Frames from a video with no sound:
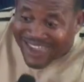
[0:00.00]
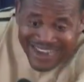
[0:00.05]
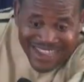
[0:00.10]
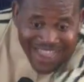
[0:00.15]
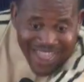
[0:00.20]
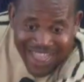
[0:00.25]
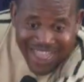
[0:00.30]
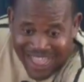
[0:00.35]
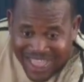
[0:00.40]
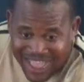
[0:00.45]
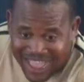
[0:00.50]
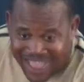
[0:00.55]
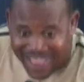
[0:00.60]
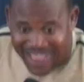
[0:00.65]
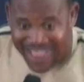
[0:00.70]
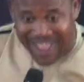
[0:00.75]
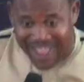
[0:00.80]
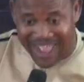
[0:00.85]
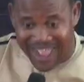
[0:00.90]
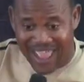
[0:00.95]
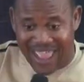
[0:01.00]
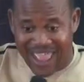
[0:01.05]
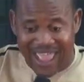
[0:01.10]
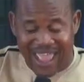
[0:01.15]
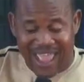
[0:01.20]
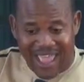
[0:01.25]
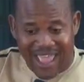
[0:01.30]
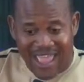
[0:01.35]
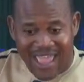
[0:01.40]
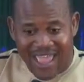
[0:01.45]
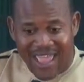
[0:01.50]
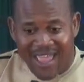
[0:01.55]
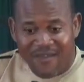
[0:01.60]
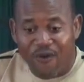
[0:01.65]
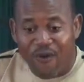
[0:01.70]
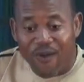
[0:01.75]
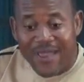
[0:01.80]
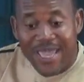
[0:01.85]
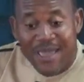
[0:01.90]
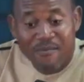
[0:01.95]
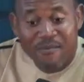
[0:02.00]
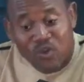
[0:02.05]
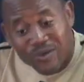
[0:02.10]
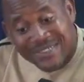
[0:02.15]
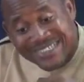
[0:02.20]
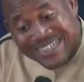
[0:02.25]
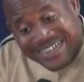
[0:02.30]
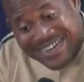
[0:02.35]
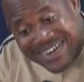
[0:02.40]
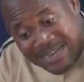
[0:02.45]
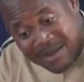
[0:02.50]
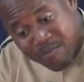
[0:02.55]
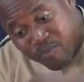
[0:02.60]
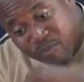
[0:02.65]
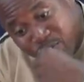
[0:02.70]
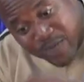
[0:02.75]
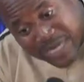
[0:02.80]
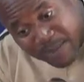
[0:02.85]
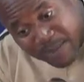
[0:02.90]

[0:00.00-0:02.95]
her. For him to delay the, the